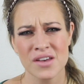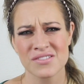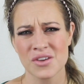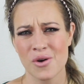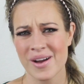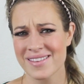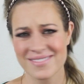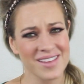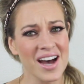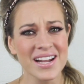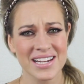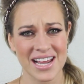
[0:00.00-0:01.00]
so it's
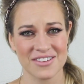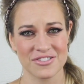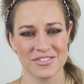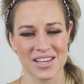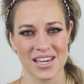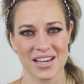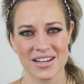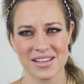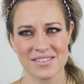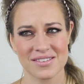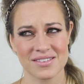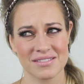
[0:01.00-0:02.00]
not in HD, and
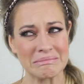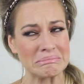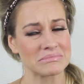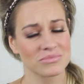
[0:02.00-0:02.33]
it's